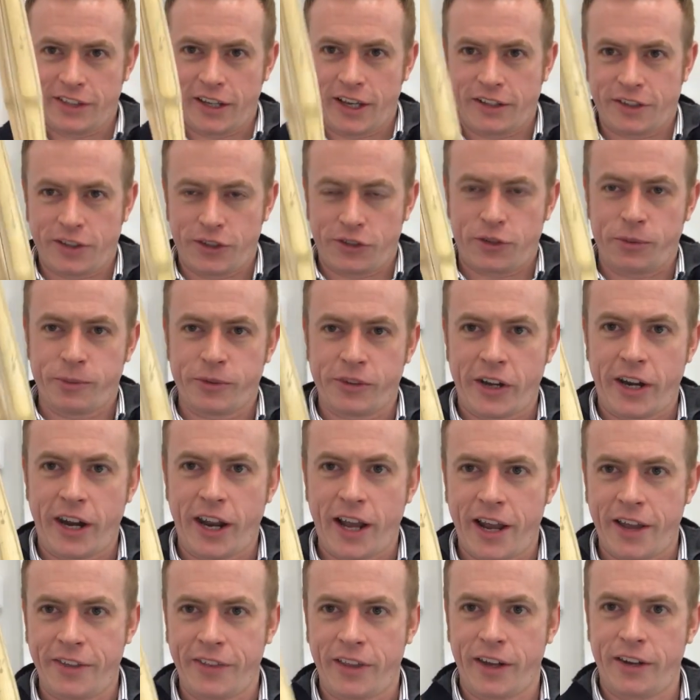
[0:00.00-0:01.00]
get to
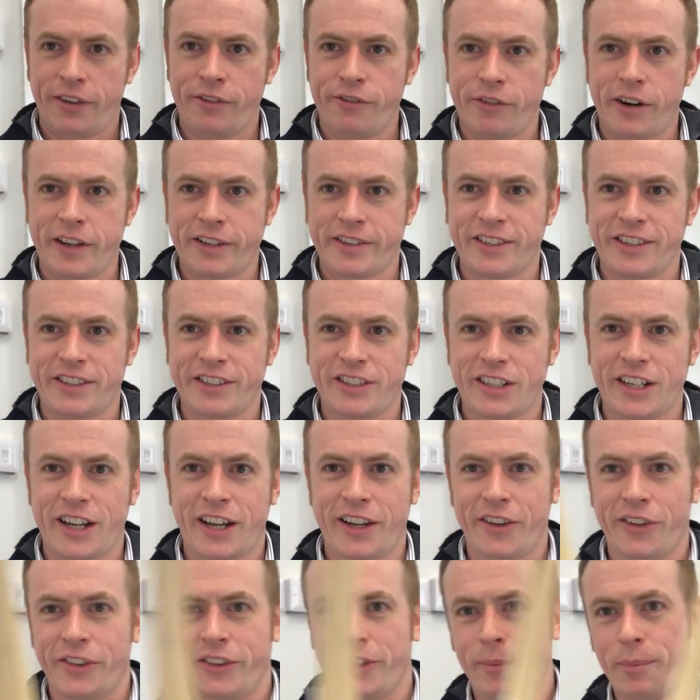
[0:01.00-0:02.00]
Tsubazeriai and then rest the
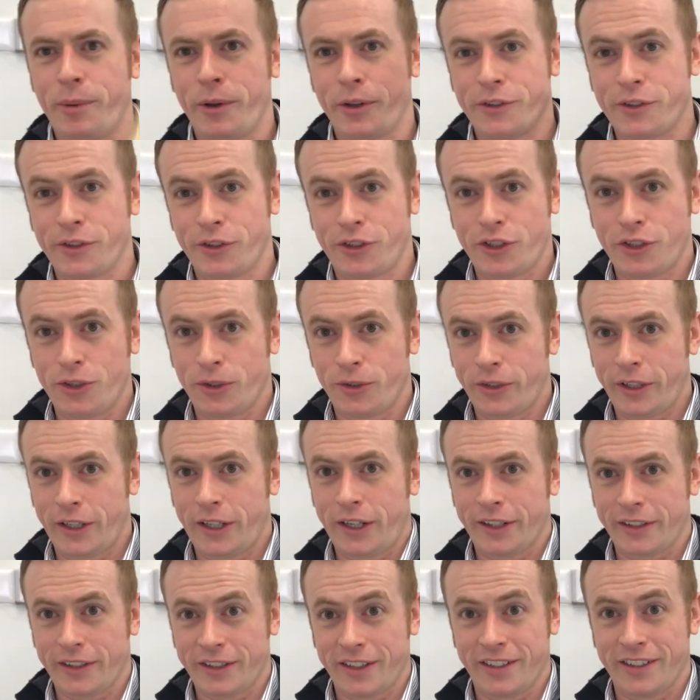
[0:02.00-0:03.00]
shinai on the person's shoulder
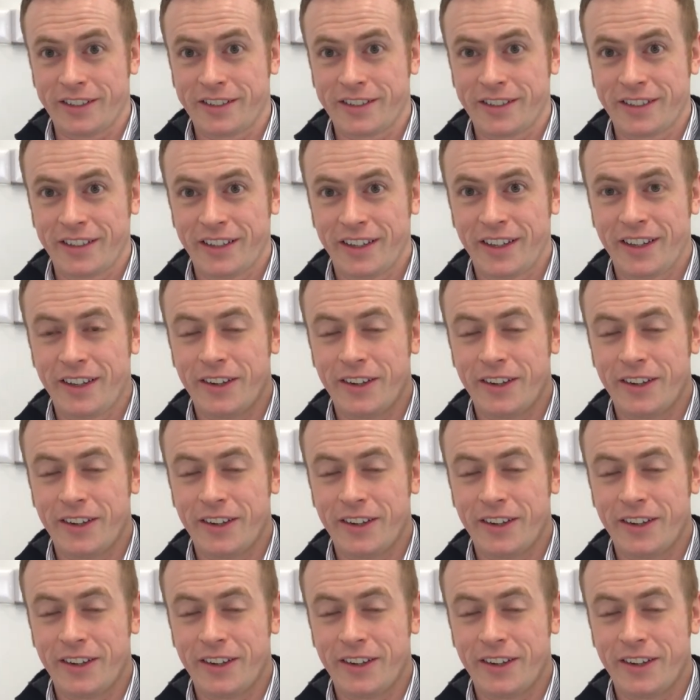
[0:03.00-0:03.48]
like this.